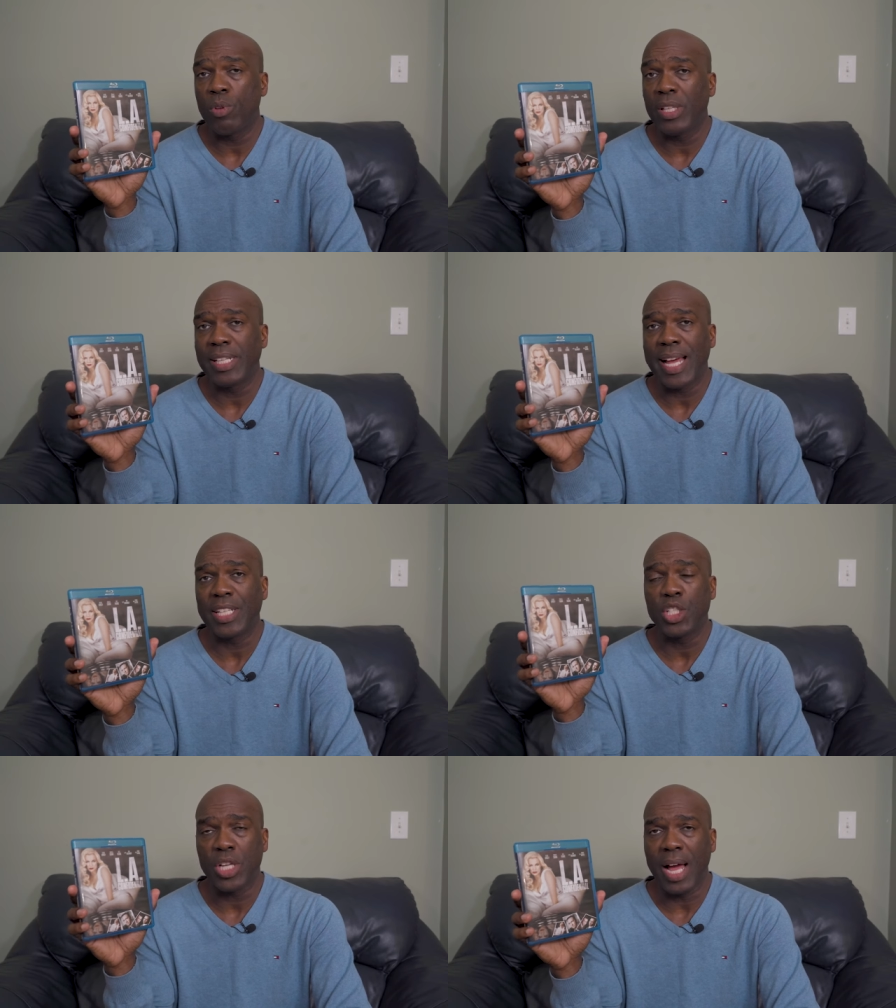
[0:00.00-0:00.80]
a really
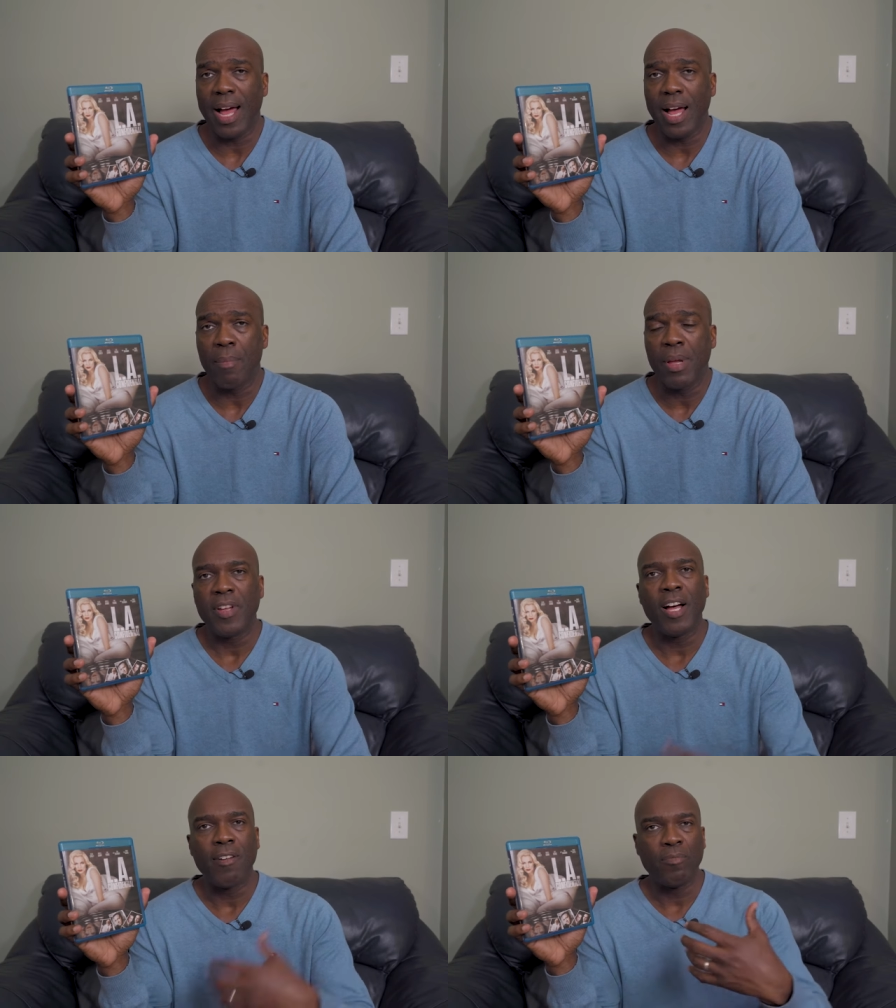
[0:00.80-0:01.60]
nice job
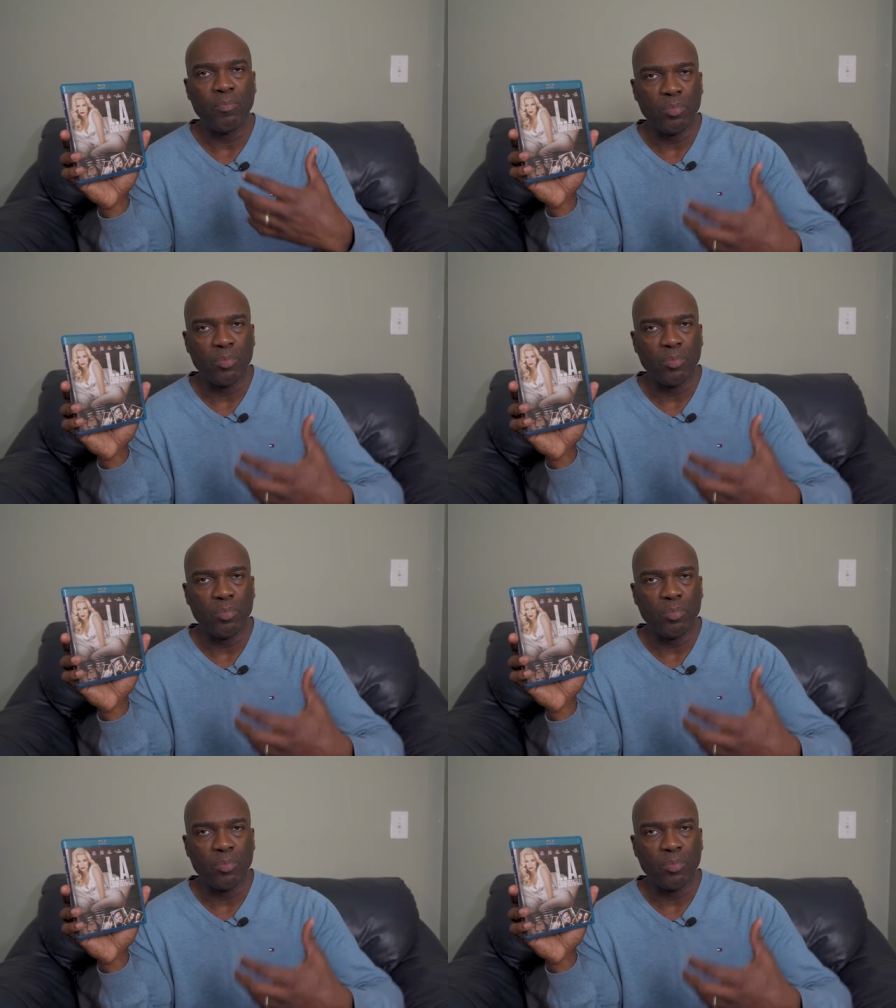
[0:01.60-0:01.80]
of